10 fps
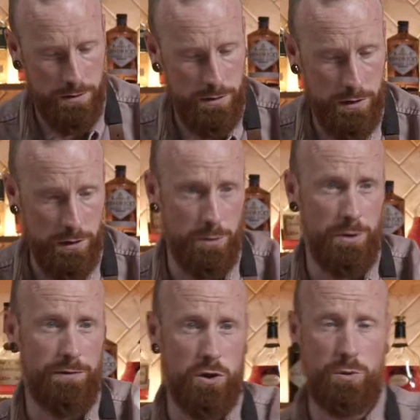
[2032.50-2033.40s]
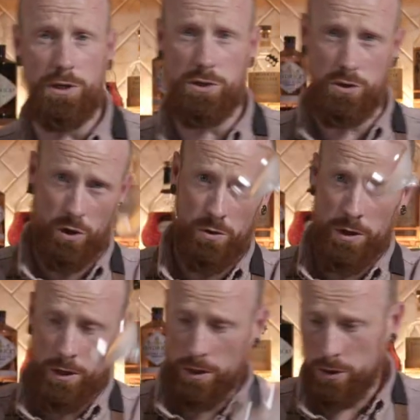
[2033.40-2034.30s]
it's a little bit of a twist. So
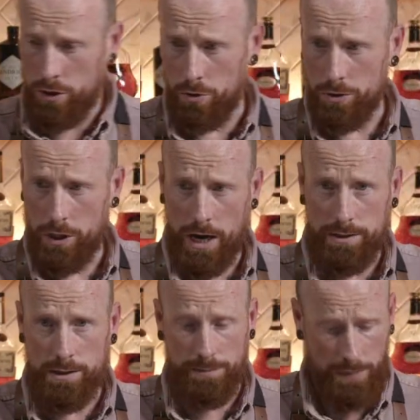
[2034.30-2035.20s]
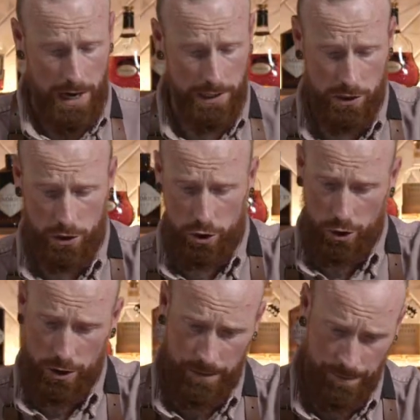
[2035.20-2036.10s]
cold glass, icing
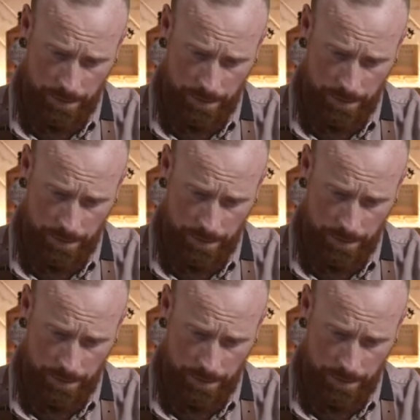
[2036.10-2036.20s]
sugar.